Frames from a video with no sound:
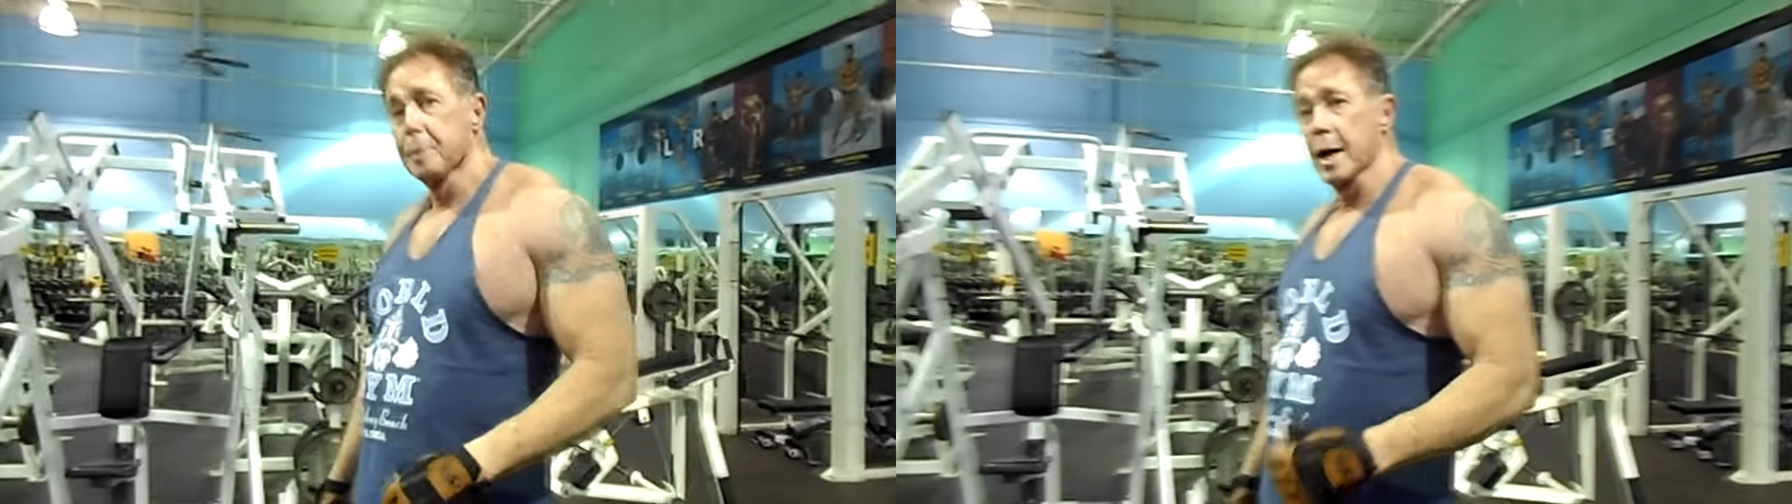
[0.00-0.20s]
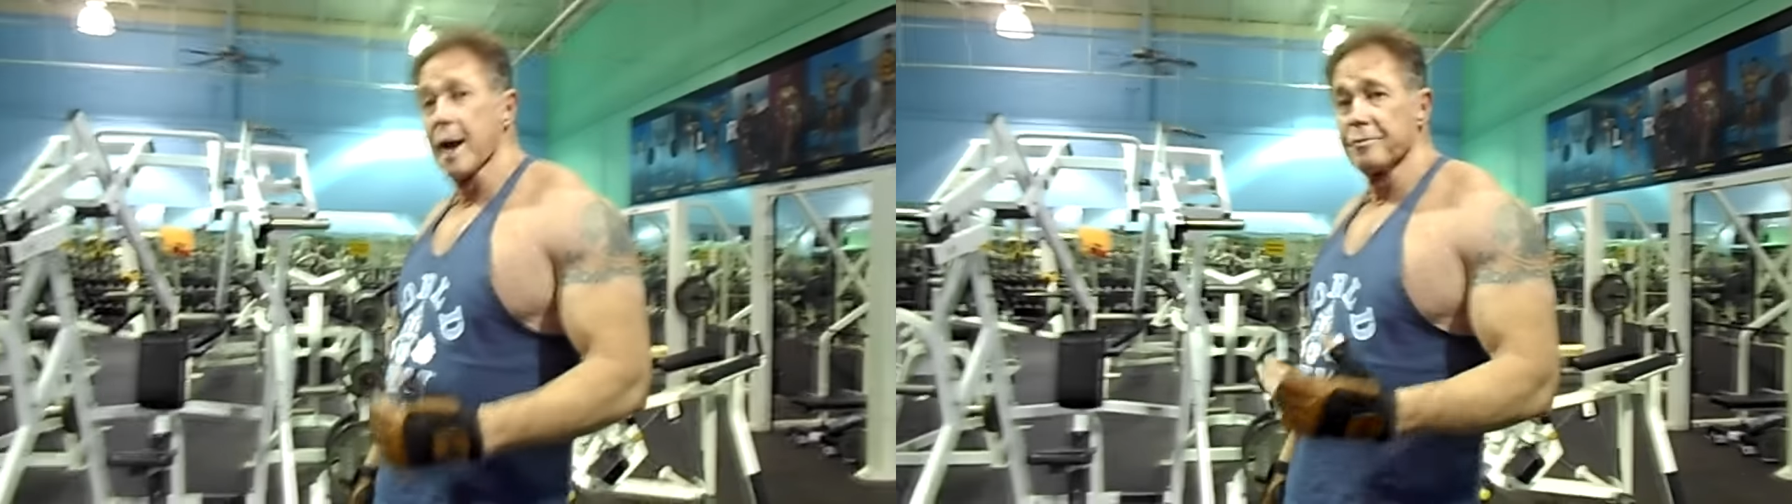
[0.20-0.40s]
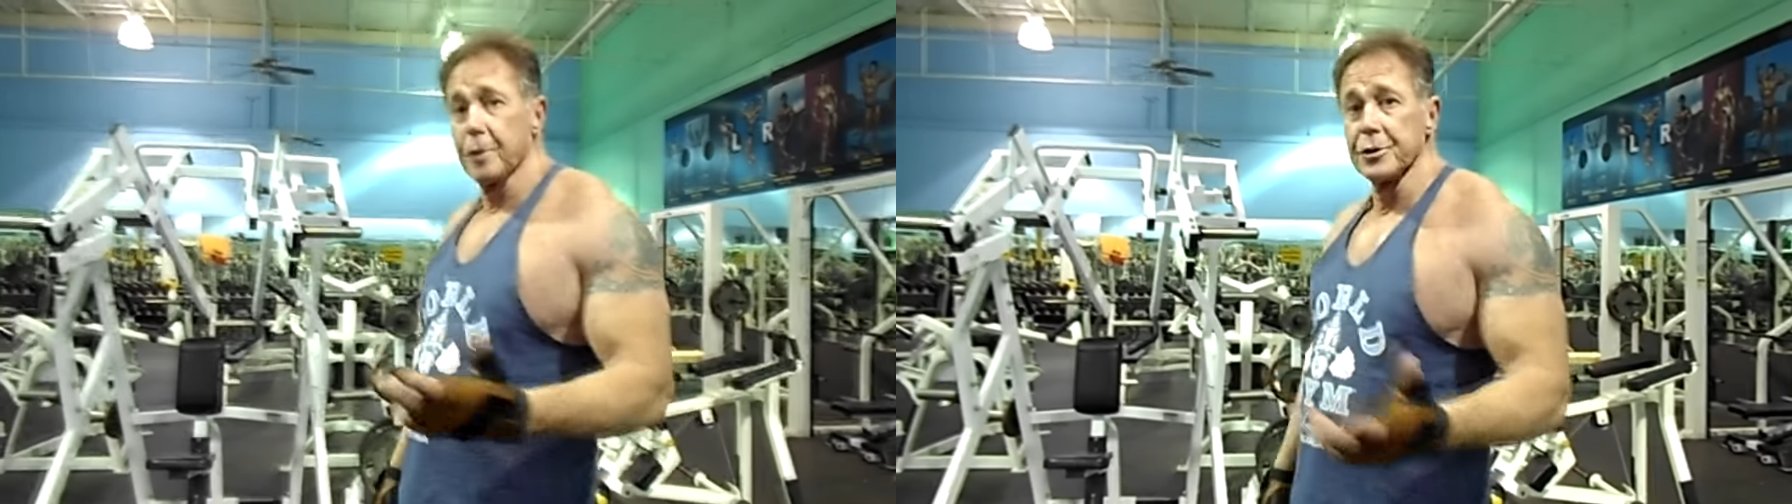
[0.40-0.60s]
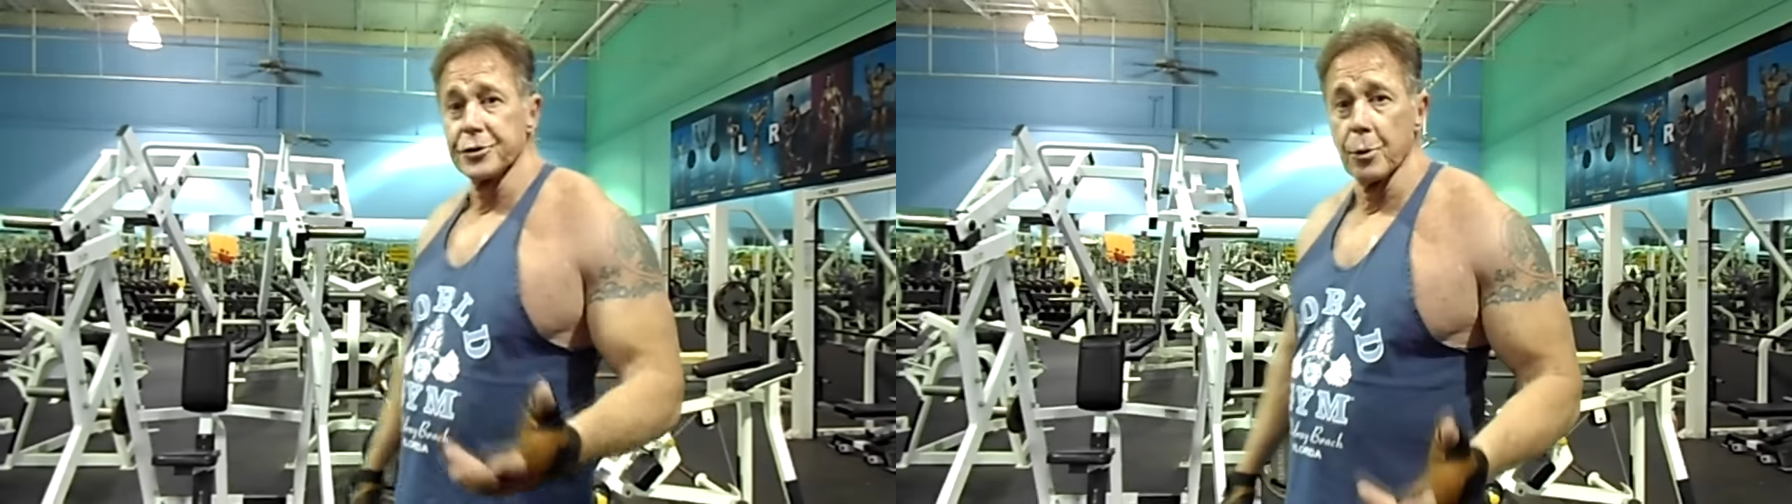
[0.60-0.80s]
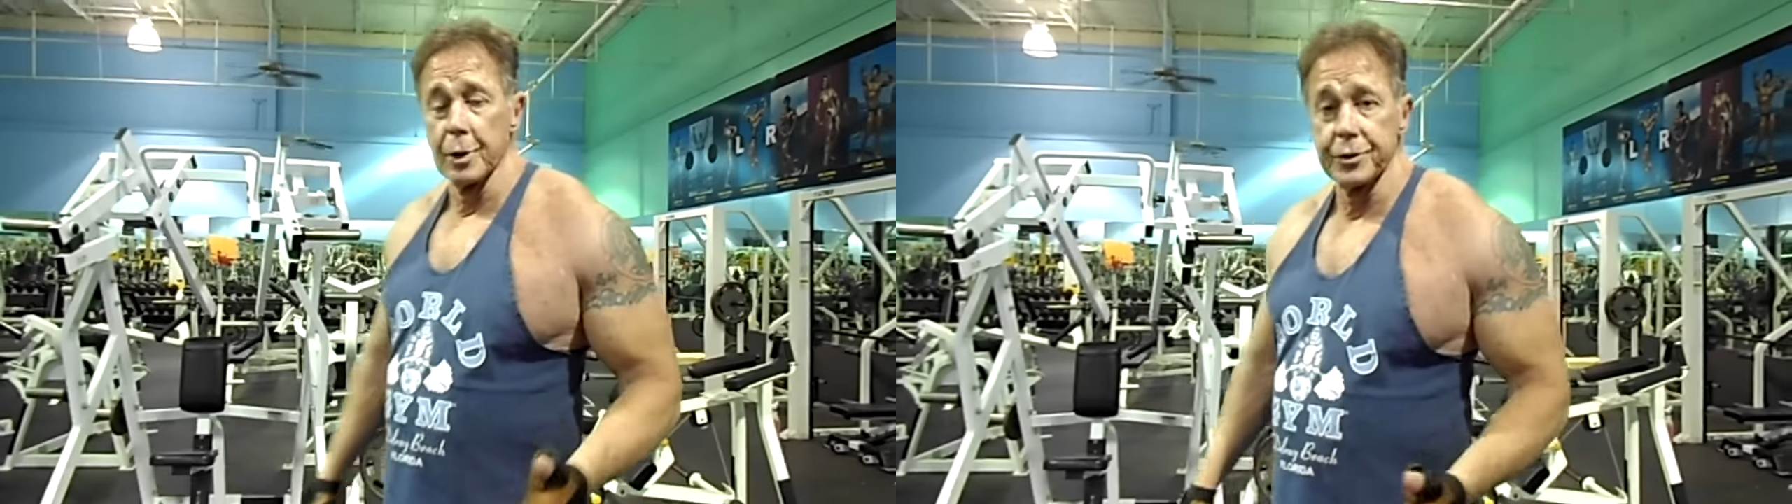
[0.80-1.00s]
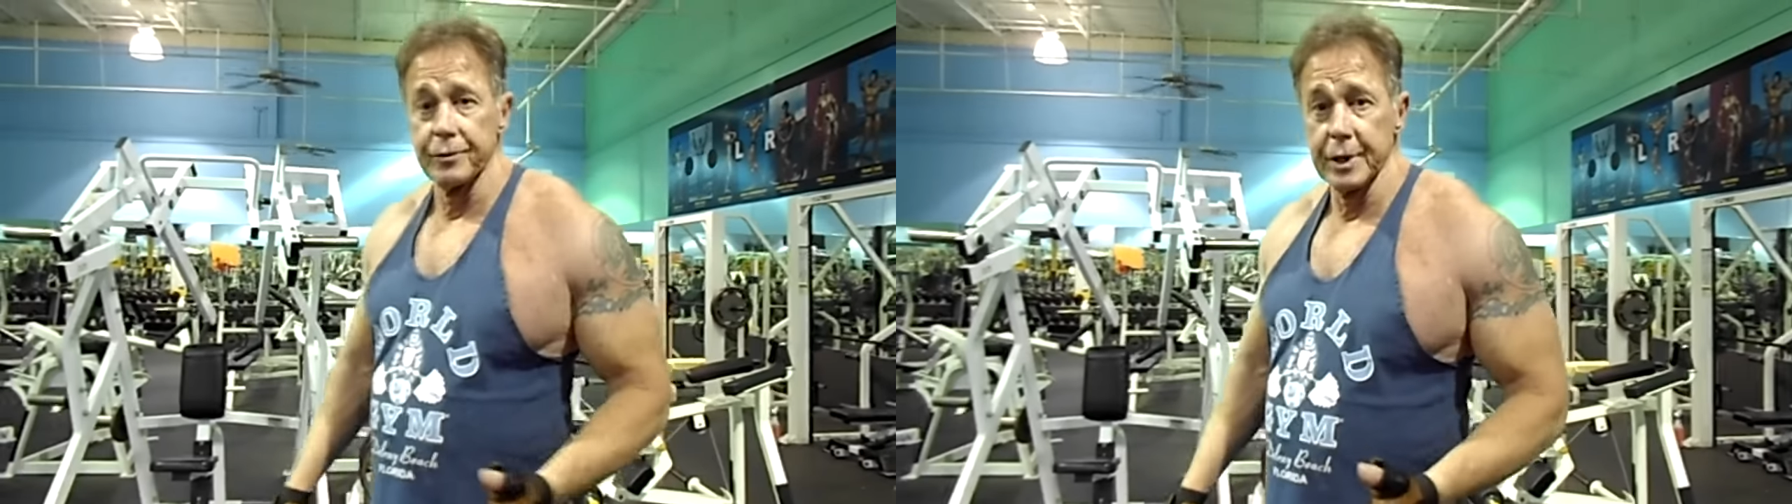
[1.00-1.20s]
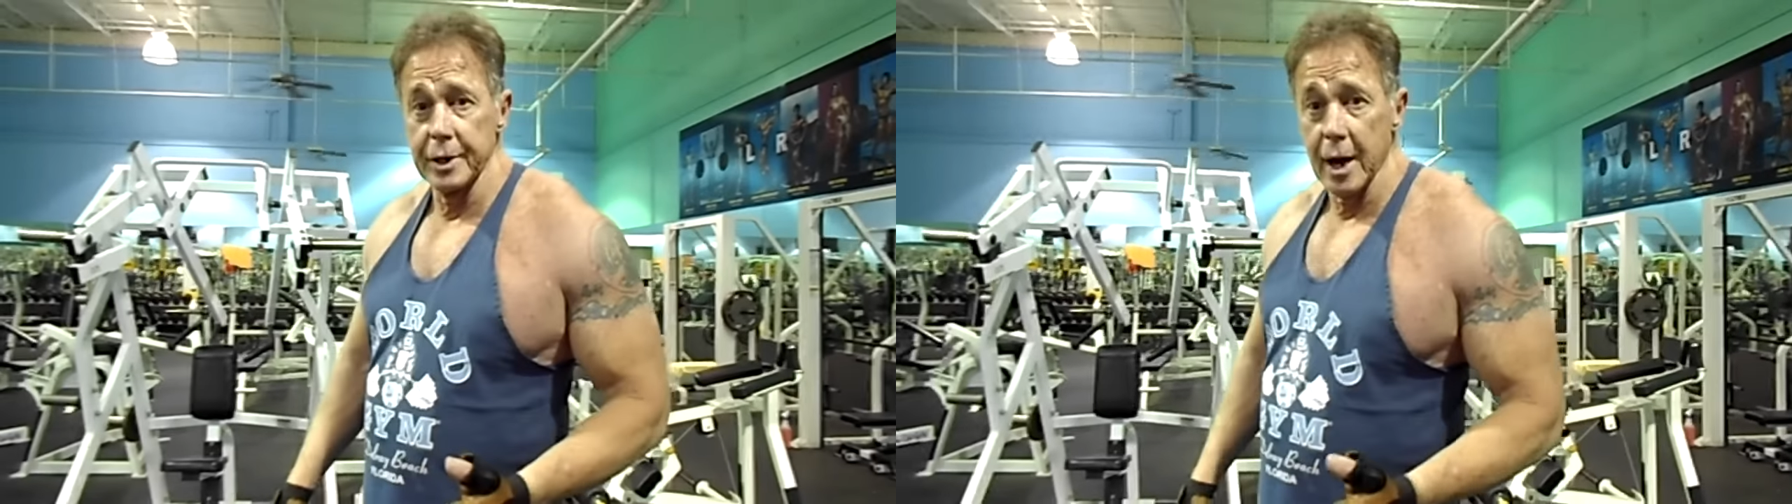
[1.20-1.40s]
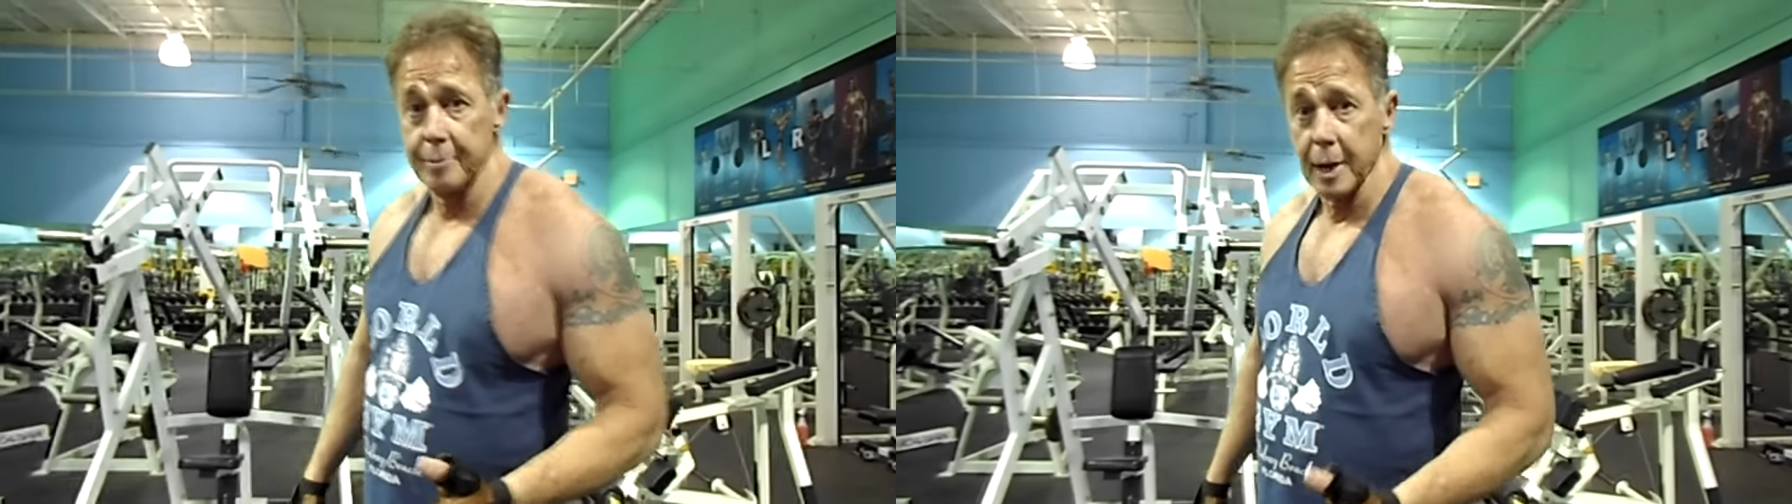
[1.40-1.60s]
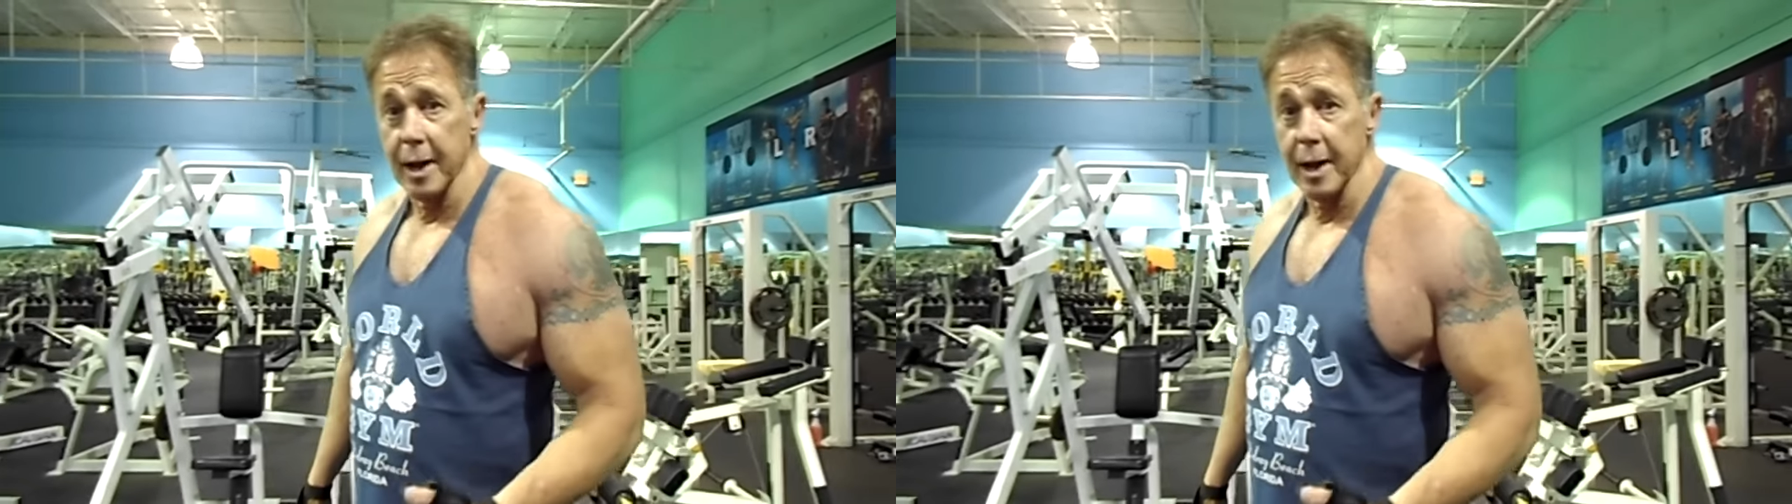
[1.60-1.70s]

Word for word: But I have friends that went to Vietnam.